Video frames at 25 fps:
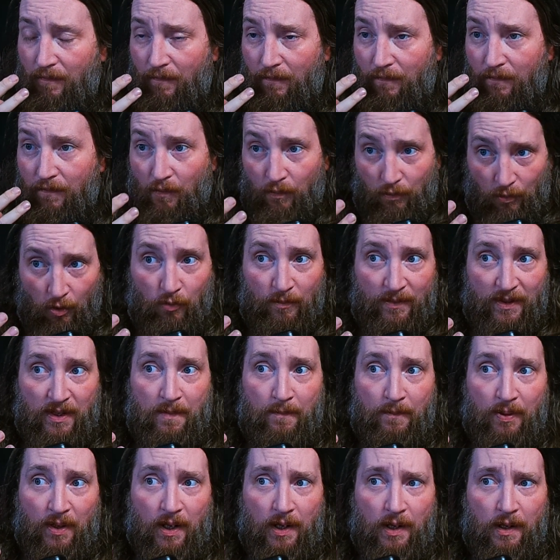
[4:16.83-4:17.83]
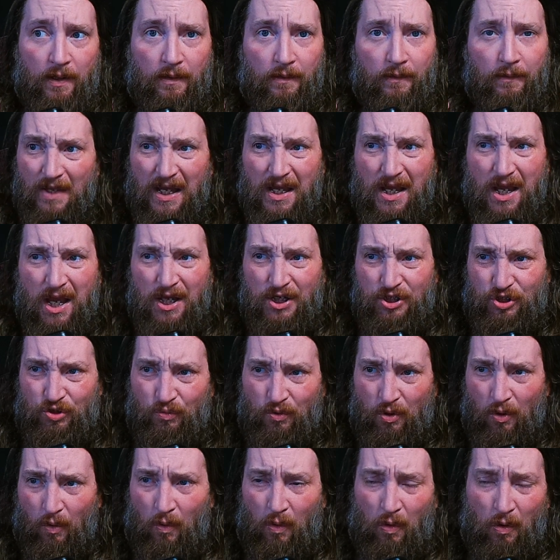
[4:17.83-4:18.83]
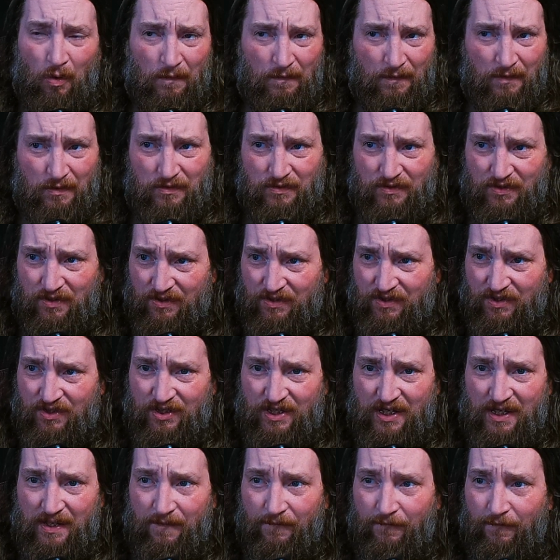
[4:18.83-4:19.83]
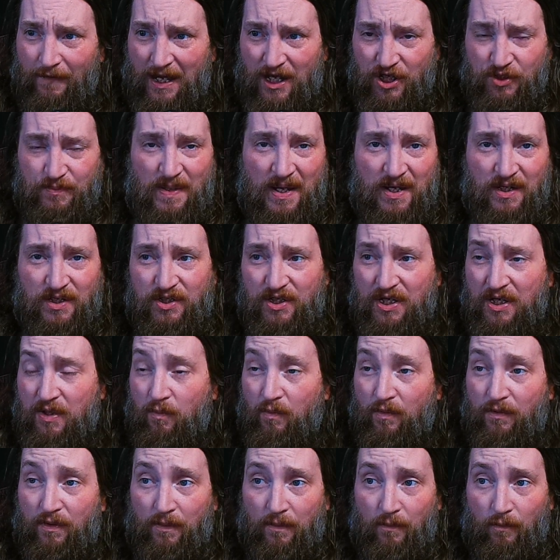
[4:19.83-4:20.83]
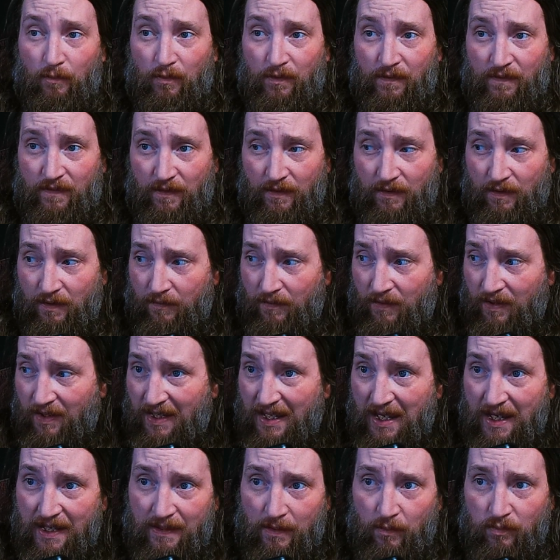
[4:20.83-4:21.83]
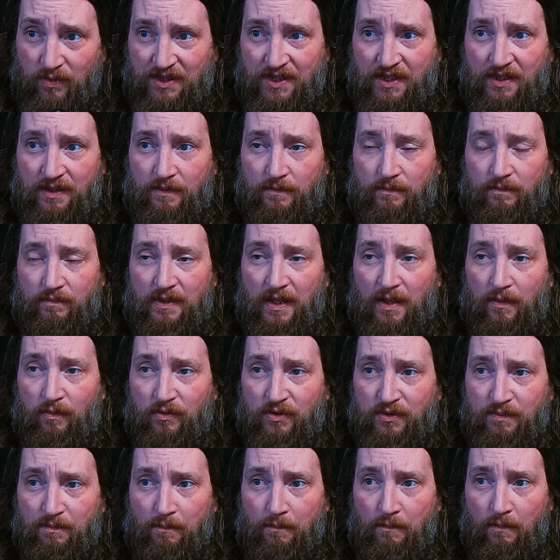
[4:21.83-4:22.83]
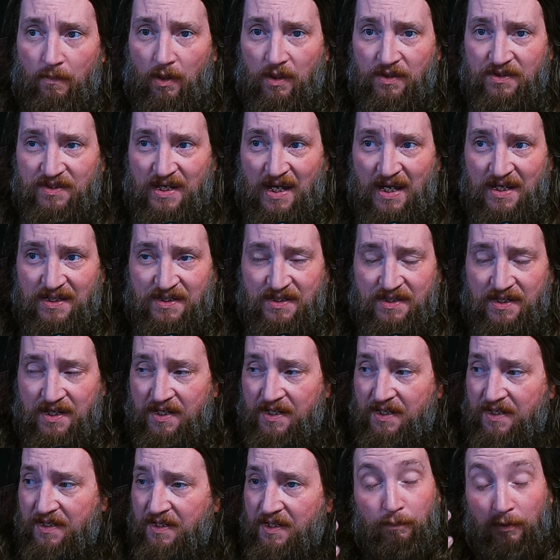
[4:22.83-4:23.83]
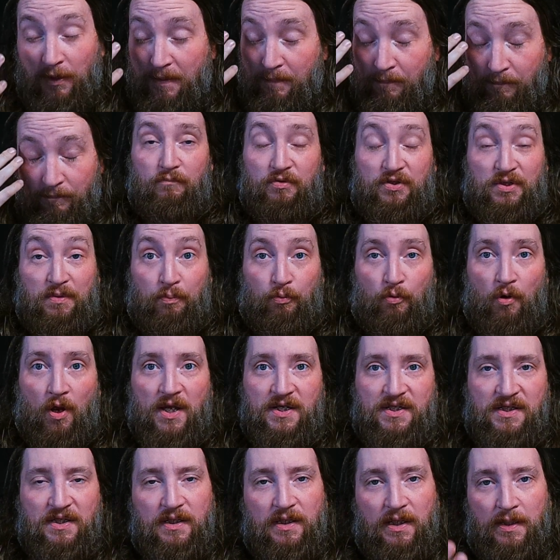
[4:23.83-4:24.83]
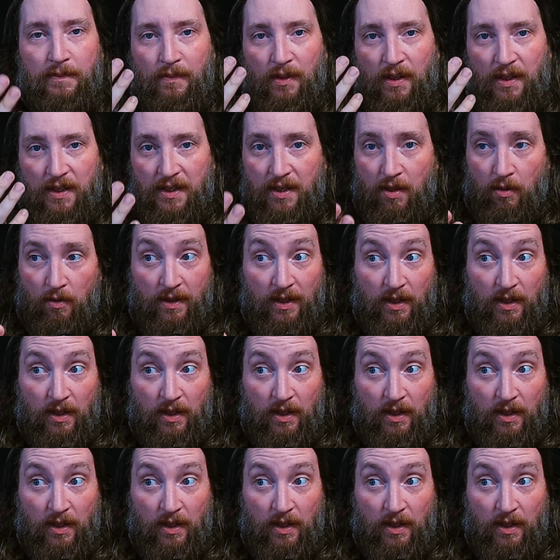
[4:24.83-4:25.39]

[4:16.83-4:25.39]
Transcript: the Roman Empire. As you go on, there's a flashback scene with the king that was assassinated, played surprisingly by Carrie